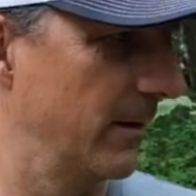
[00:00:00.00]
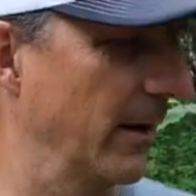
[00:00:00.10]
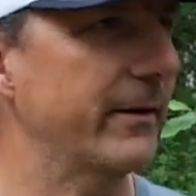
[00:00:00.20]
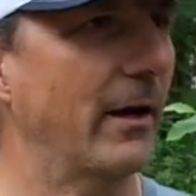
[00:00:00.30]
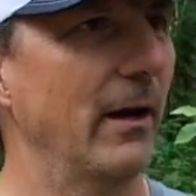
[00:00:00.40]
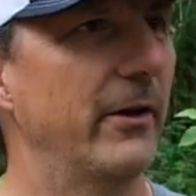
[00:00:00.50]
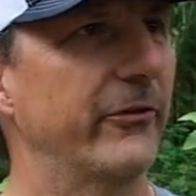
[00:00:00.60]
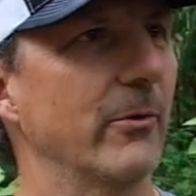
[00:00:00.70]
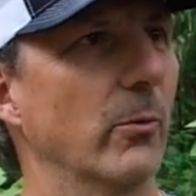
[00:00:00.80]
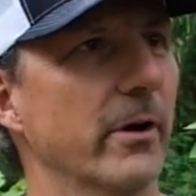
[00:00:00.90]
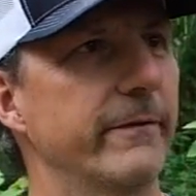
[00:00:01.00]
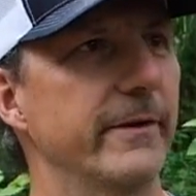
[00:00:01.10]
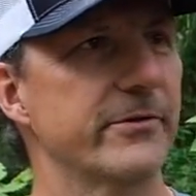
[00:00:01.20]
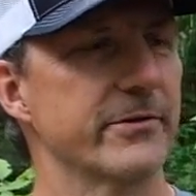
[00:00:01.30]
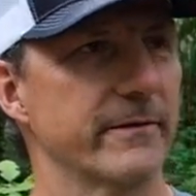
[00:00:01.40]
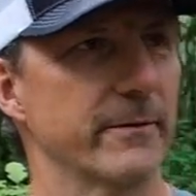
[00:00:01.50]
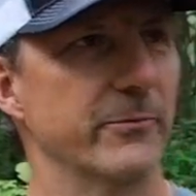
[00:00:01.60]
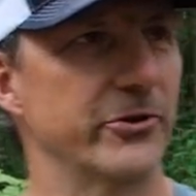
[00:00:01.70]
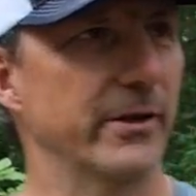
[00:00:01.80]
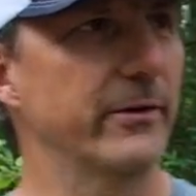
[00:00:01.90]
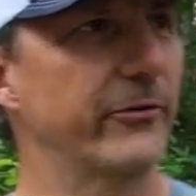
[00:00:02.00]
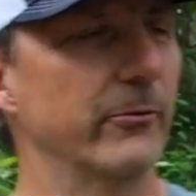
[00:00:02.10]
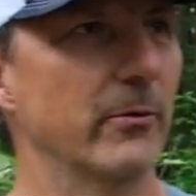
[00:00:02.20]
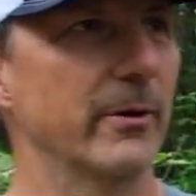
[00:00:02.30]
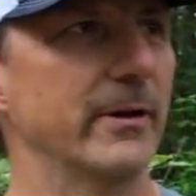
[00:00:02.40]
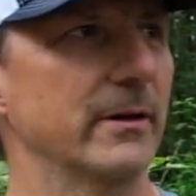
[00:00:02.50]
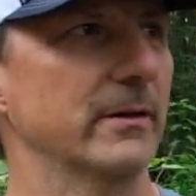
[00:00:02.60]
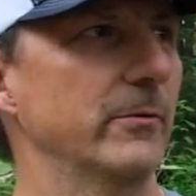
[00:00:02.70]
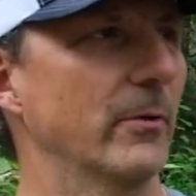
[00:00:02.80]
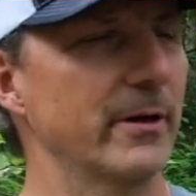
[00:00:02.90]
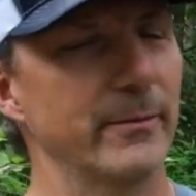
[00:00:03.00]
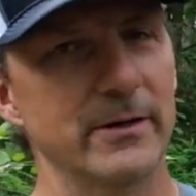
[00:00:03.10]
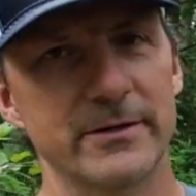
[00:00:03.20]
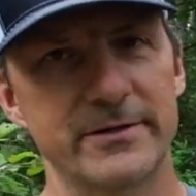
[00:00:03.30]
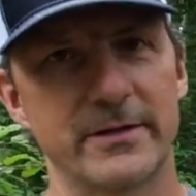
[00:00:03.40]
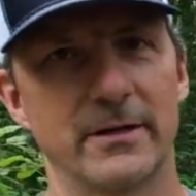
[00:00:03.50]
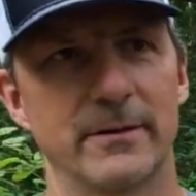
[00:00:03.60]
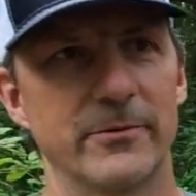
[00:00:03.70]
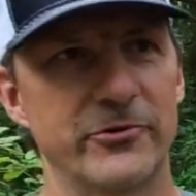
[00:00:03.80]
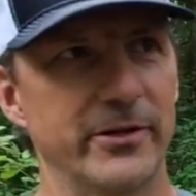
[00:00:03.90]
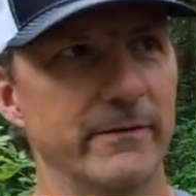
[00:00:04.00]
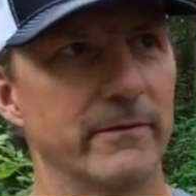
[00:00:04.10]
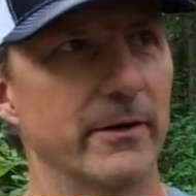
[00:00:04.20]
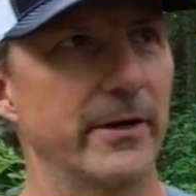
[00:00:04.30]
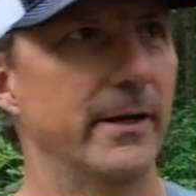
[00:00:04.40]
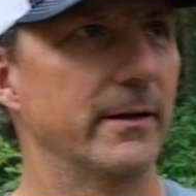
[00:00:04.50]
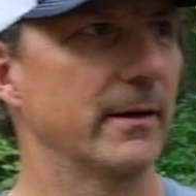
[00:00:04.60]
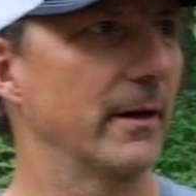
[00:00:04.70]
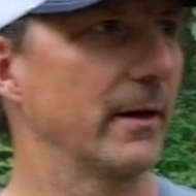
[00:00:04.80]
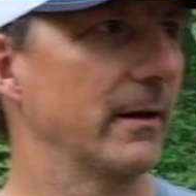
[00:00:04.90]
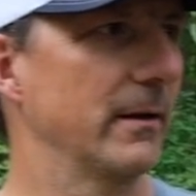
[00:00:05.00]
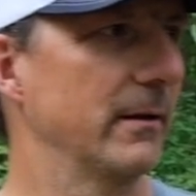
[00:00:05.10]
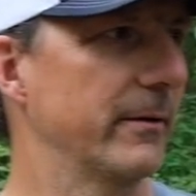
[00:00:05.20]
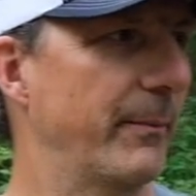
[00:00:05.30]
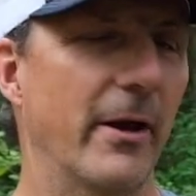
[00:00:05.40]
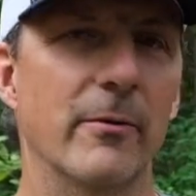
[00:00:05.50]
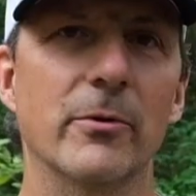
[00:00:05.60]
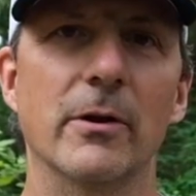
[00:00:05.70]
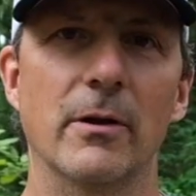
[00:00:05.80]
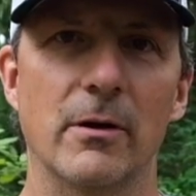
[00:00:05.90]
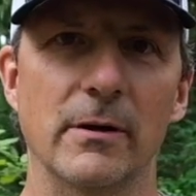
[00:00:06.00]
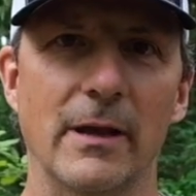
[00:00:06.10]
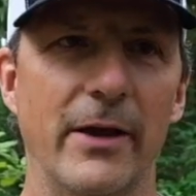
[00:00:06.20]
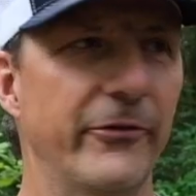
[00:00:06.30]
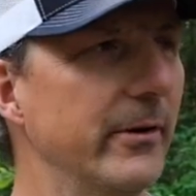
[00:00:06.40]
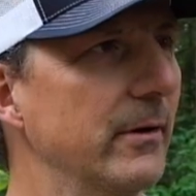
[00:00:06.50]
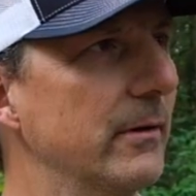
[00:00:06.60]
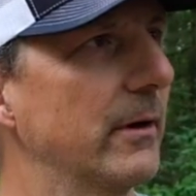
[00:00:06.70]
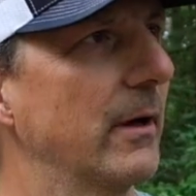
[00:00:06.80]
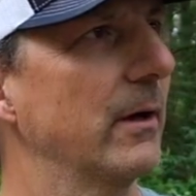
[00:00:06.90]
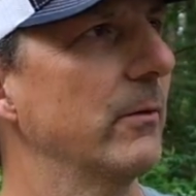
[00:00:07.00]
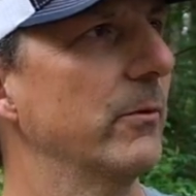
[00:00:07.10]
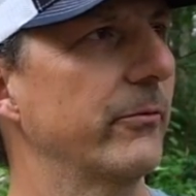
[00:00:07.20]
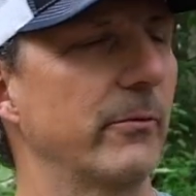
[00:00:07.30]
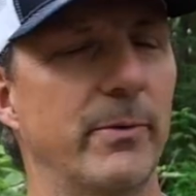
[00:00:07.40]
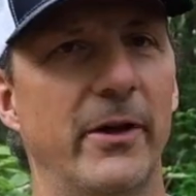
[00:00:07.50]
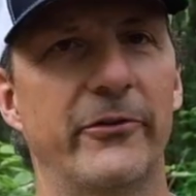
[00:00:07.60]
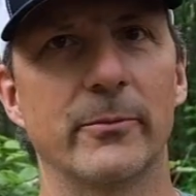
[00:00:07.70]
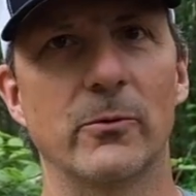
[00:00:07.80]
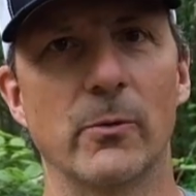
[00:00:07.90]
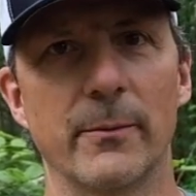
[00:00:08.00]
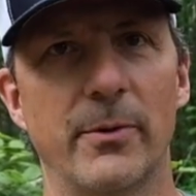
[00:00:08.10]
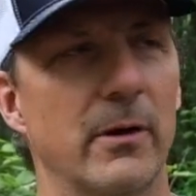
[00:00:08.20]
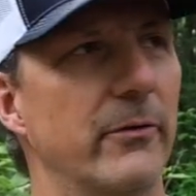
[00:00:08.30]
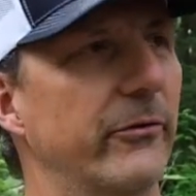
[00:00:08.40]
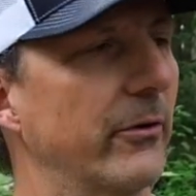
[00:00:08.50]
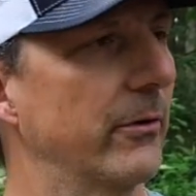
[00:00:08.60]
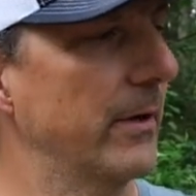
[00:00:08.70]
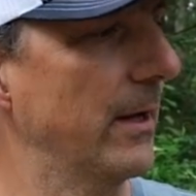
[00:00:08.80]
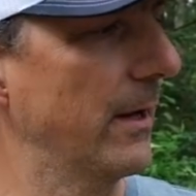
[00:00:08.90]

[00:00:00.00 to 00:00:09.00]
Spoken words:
I'd like to highlight some of the wear features of the machine. So we wanted to make this machine very dependable and long-lasting with replaceable wear parts. So